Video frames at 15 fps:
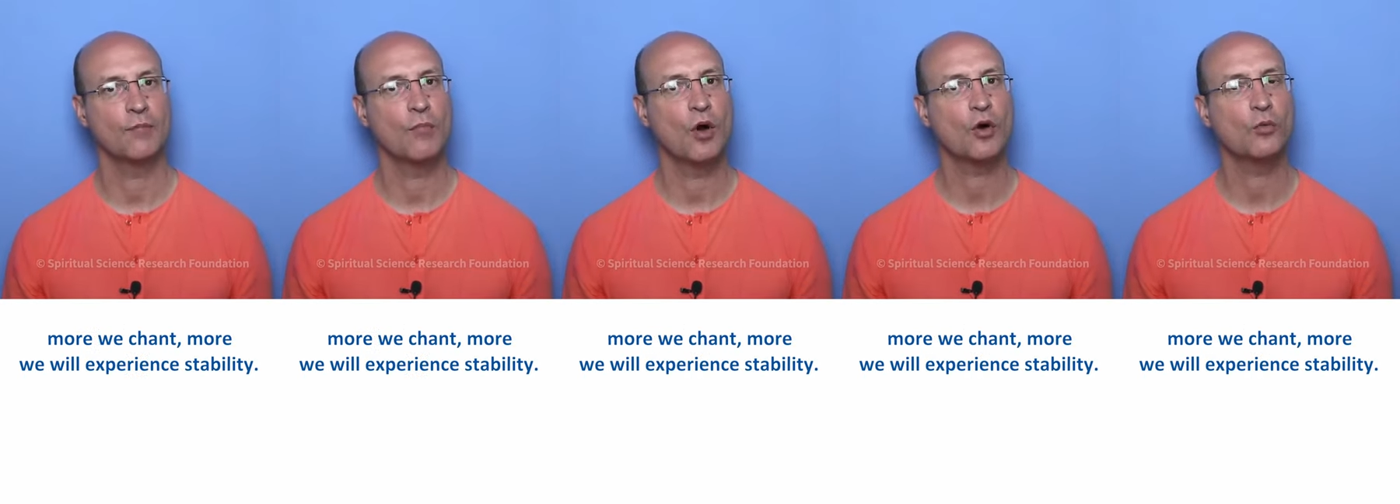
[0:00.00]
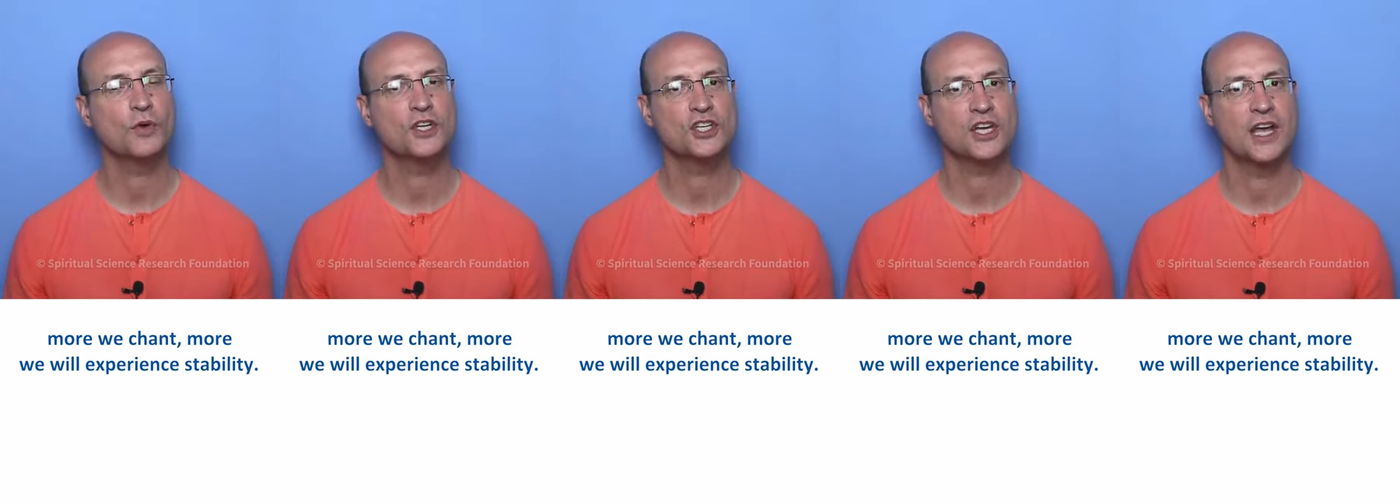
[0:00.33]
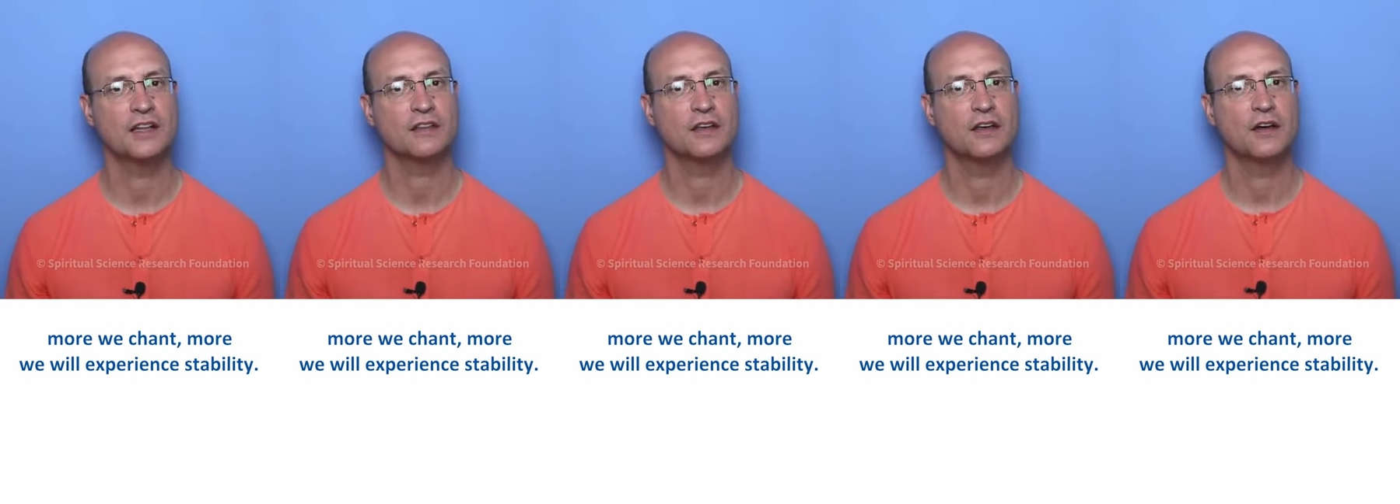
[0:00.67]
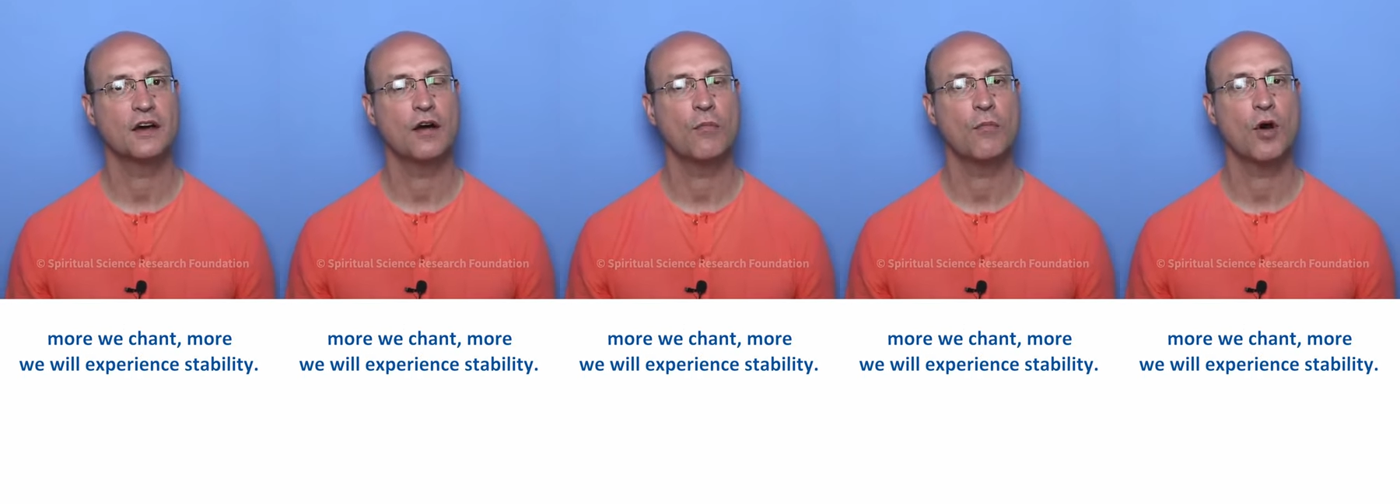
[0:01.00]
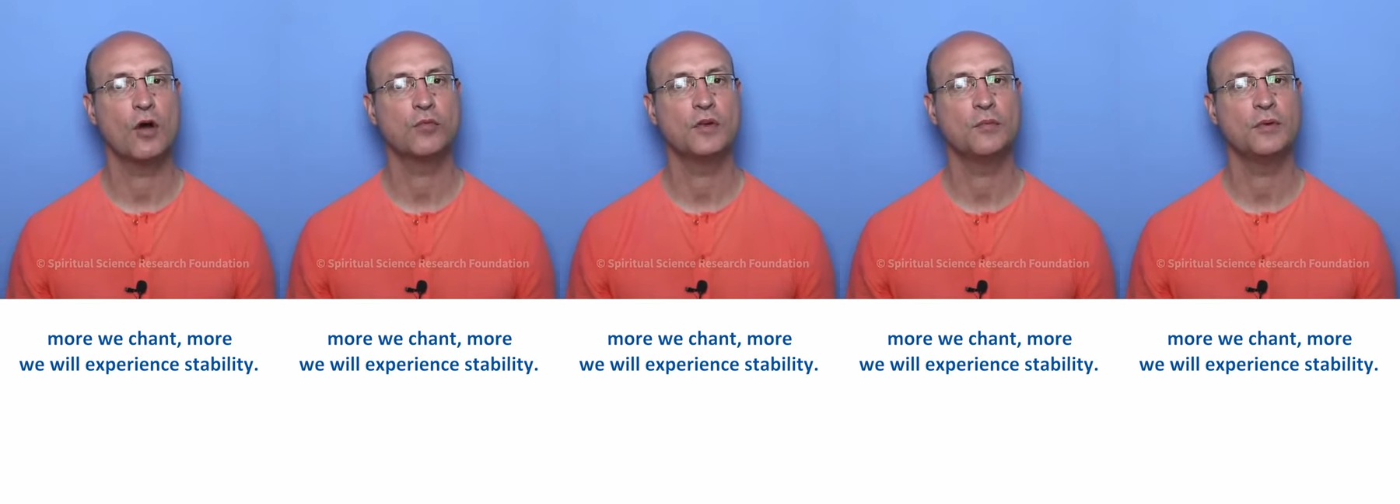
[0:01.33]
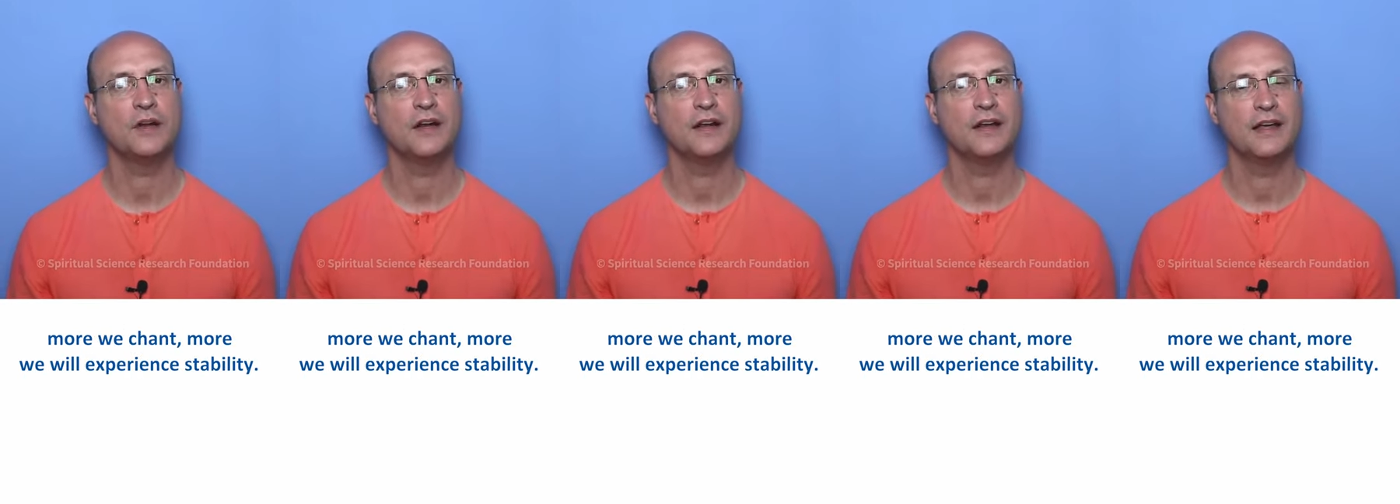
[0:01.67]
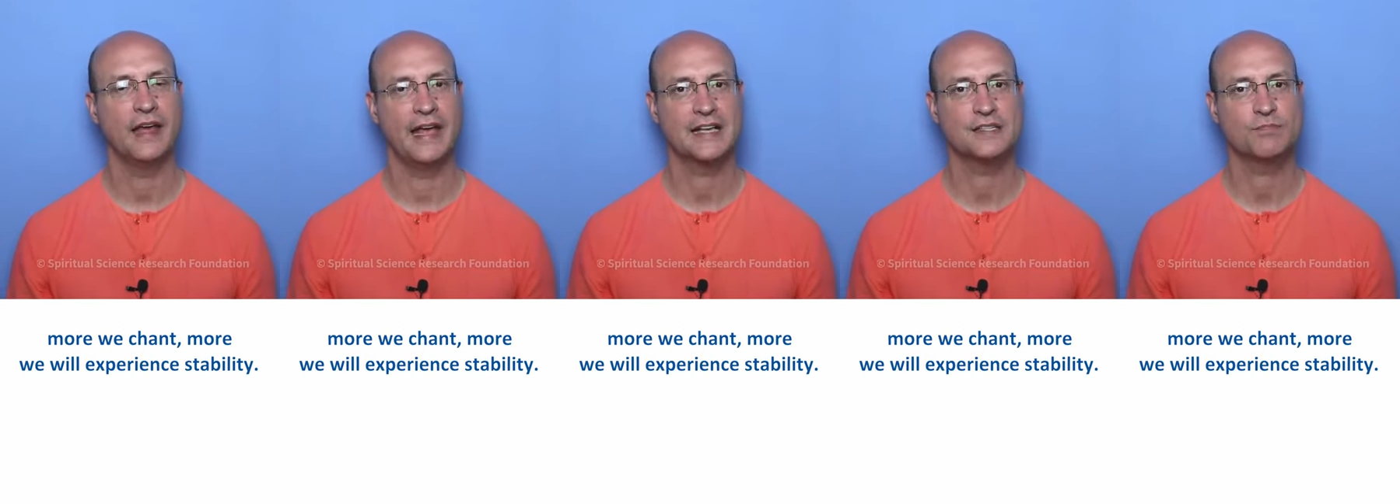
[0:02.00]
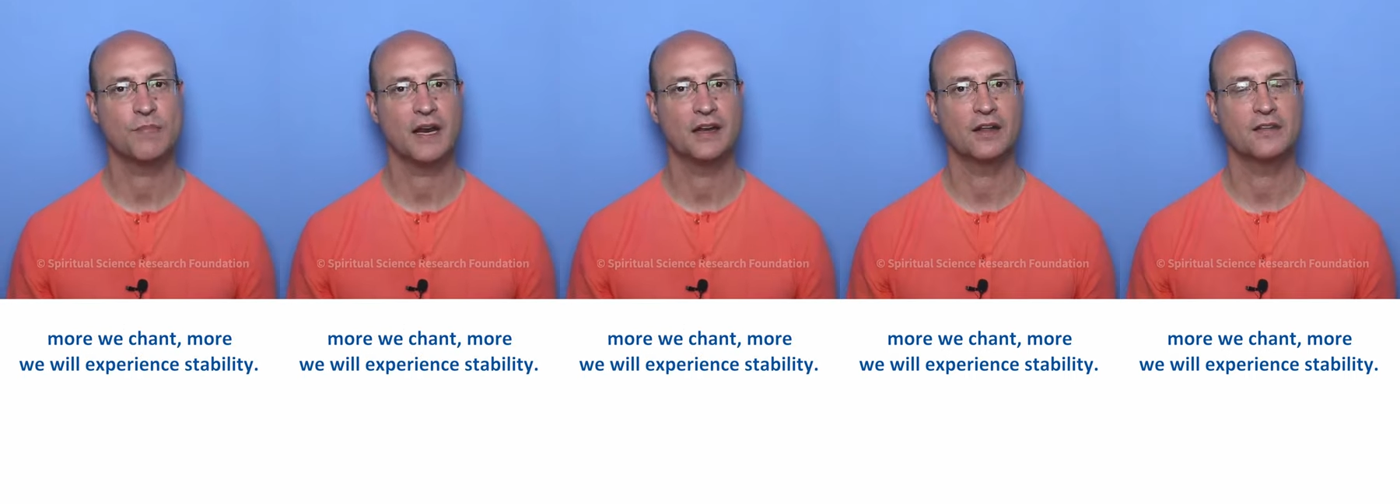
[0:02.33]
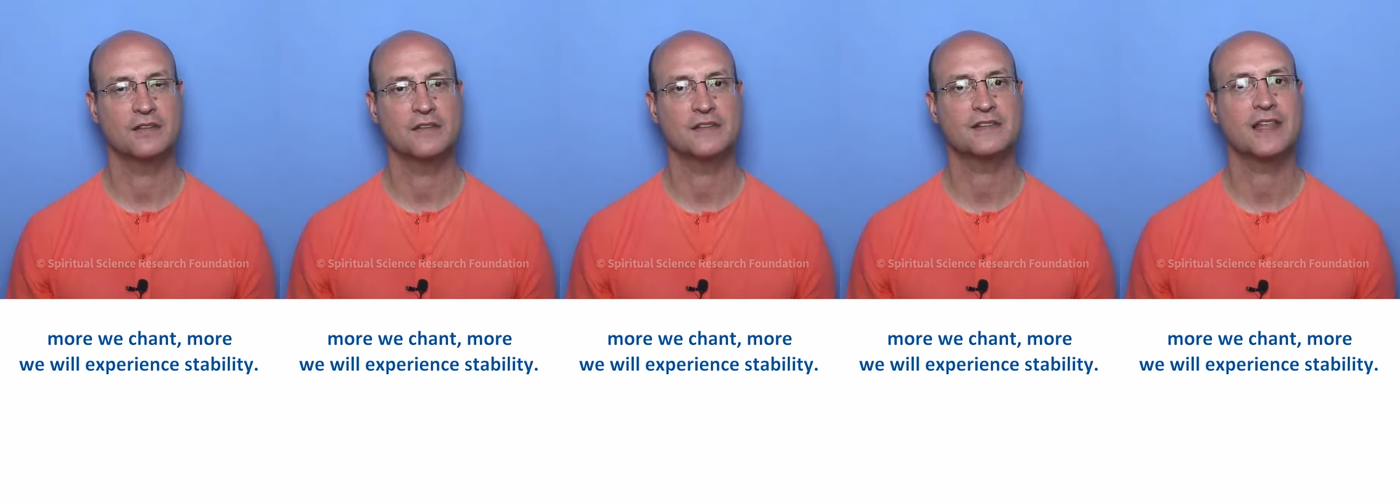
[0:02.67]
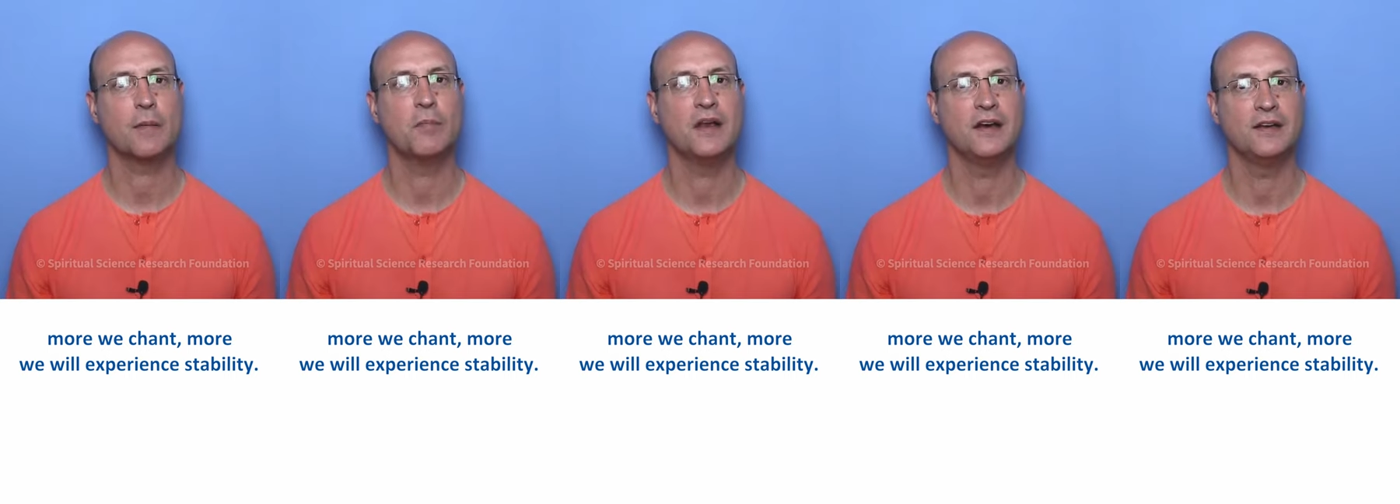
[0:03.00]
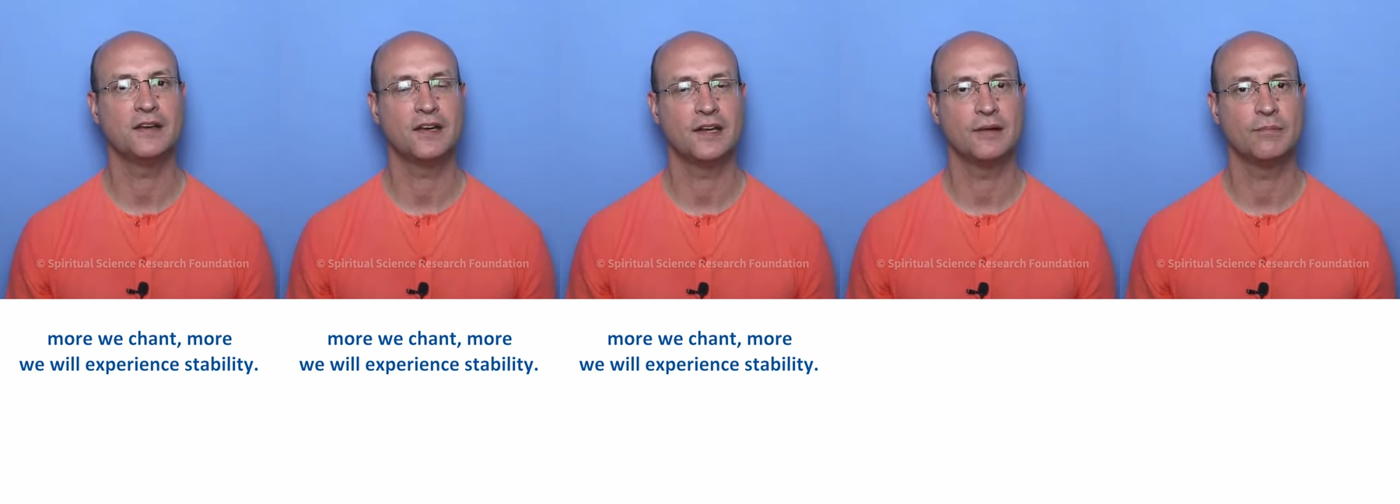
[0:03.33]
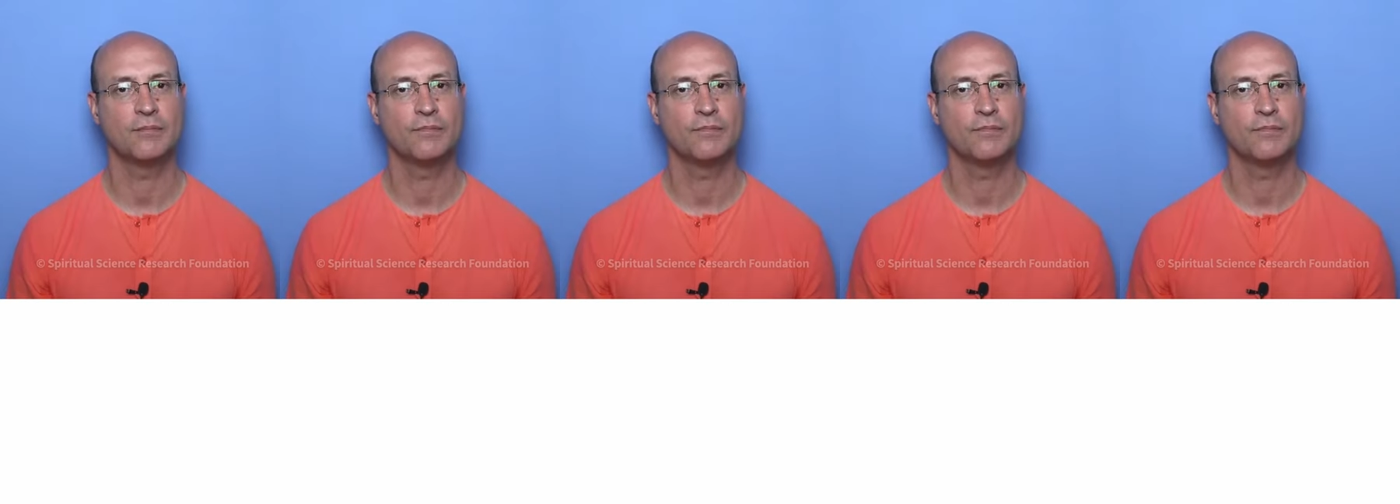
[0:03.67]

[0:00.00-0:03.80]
More we chant, more we will experience stability.